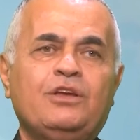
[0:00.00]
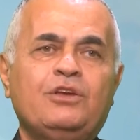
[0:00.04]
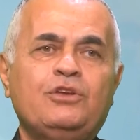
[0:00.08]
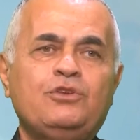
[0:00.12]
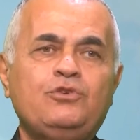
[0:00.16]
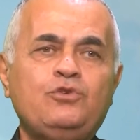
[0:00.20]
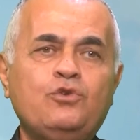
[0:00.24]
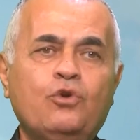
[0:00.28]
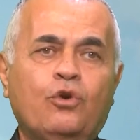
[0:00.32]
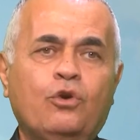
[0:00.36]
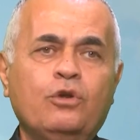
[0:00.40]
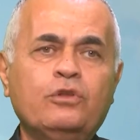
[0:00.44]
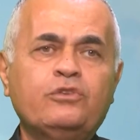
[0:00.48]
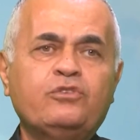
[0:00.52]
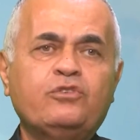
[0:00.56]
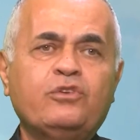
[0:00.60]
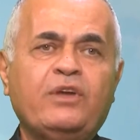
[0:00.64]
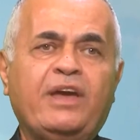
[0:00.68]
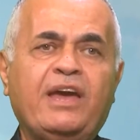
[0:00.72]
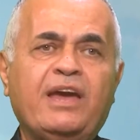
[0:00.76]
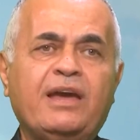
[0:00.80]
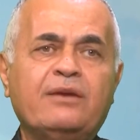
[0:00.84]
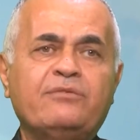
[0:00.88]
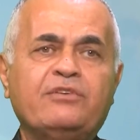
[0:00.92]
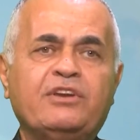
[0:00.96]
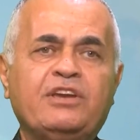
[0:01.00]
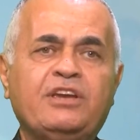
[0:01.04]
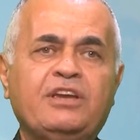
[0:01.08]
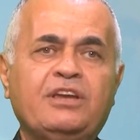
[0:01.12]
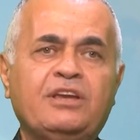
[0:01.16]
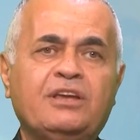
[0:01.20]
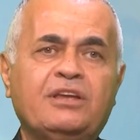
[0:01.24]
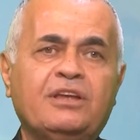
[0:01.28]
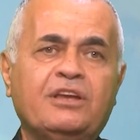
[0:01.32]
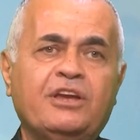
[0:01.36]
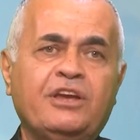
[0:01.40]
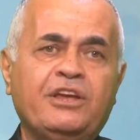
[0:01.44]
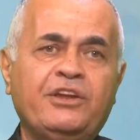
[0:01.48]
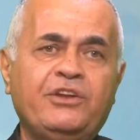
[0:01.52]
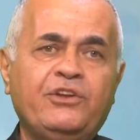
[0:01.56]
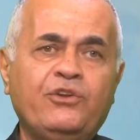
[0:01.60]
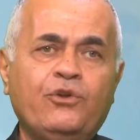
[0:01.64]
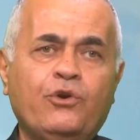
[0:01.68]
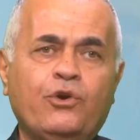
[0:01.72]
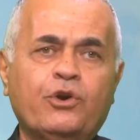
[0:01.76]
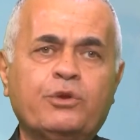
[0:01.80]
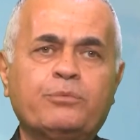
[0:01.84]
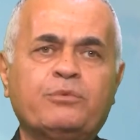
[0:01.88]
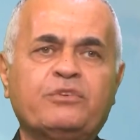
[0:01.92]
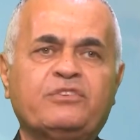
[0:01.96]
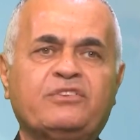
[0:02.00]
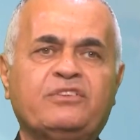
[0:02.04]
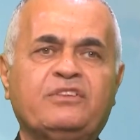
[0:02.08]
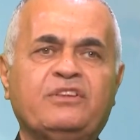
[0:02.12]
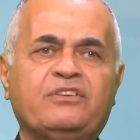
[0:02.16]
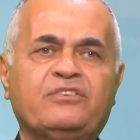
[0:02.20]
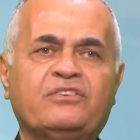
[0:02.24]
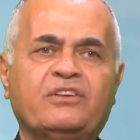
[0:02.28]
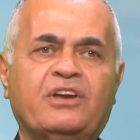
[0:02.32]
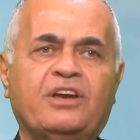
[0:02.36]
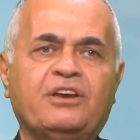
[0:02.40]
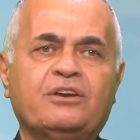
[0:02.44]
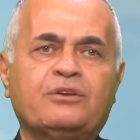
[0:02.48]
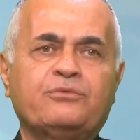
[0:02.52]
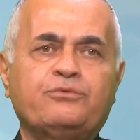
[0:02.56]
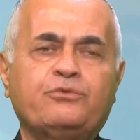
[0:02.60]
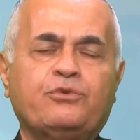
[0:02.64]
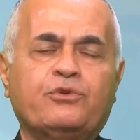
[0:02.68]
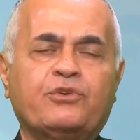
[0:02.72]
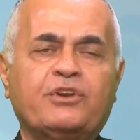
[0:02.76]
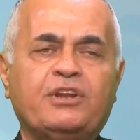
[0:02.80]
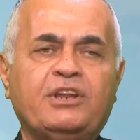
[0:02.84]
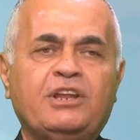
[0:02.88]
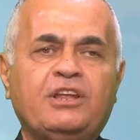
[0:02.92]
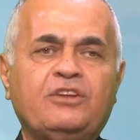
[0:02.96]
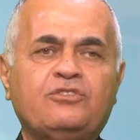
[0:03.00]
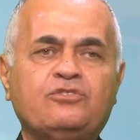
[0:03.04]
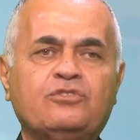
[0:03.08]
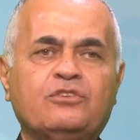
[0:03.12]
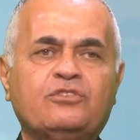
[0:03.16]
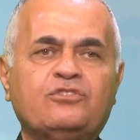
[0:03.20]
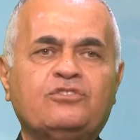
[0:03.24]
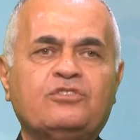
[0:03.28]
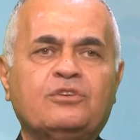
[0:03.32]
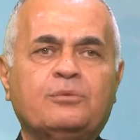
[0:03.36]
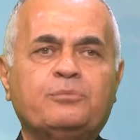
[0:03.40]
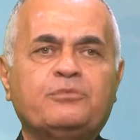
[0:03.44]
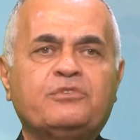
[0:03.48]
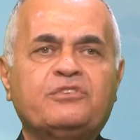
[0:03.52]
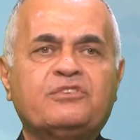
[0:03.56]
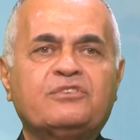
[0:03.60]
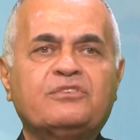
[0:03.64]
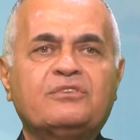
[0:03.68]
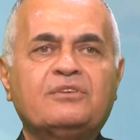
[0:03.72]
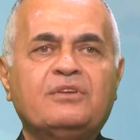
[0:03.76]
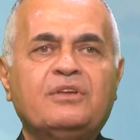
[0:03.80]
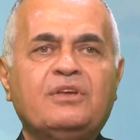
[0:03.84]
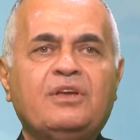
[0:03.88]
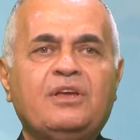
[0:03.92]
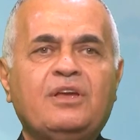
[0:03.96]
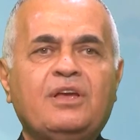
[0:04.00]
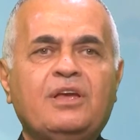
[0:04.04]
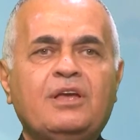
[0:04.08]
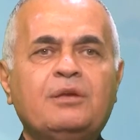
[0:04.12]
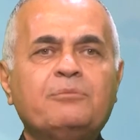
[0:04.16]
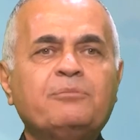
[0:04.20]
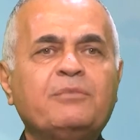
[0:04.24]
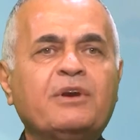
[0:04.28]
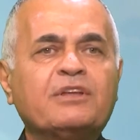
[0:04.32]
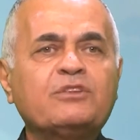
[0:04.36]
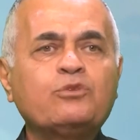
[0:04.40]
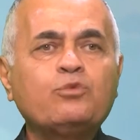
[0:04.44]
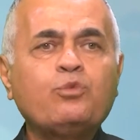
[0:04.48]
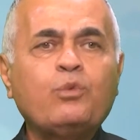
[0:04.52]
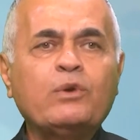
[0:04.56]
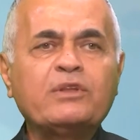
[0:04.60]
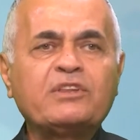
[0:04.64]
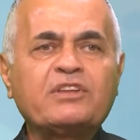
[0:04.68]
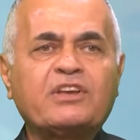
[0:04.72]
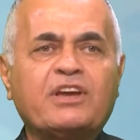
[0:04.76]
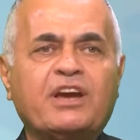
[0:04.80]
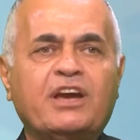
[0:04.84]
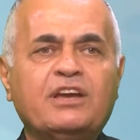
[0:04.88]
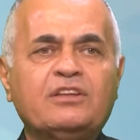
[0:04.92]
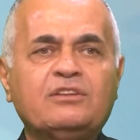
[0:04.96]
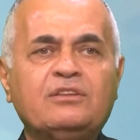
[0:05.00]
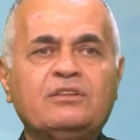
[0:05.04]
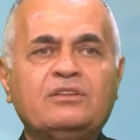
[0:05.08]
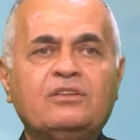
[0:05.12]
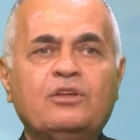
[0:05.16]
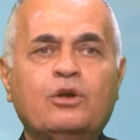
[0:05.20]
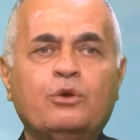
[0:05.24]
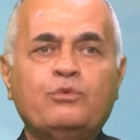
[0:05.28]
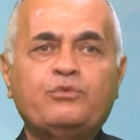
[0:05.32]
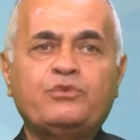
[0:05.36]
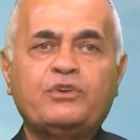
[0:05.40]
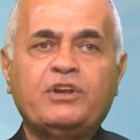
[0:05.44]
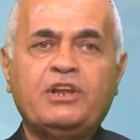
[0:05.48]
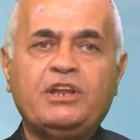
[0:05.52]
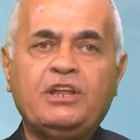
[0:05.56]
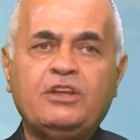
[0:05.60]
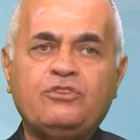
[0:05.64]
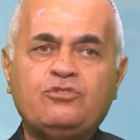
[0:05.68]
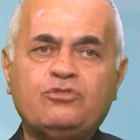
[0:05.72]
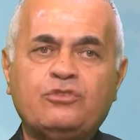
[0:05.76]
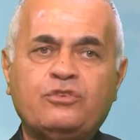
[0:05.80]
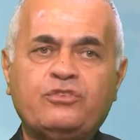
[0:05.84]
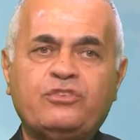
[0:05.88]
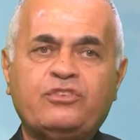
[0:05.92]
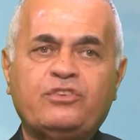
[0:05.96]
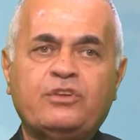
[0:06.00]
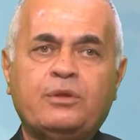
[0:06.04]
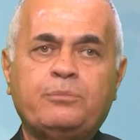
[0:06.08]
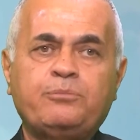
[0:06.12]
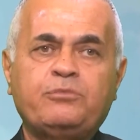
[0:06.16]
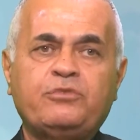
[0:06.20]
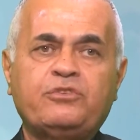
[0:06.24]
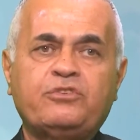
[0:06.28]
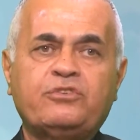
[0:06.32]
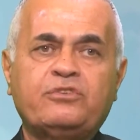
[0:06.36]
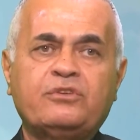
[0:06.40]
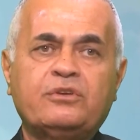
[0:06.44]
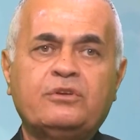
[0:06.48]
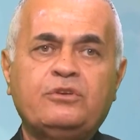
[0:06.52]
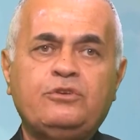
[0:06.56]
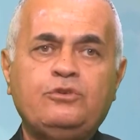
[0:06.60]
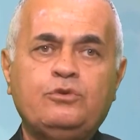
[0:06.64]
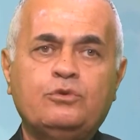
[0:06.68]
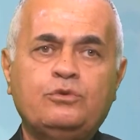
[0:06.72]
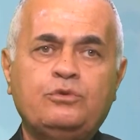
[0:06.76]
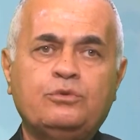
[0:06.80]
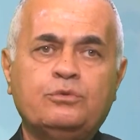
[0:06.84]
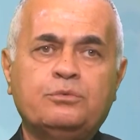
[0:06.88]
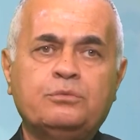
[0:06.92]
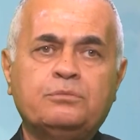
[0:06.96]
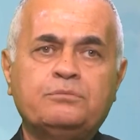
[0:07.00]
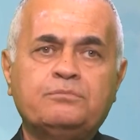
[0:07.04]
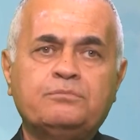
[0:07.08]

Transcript: You also have an enormous desire for relationships. But what kind of relationships you do?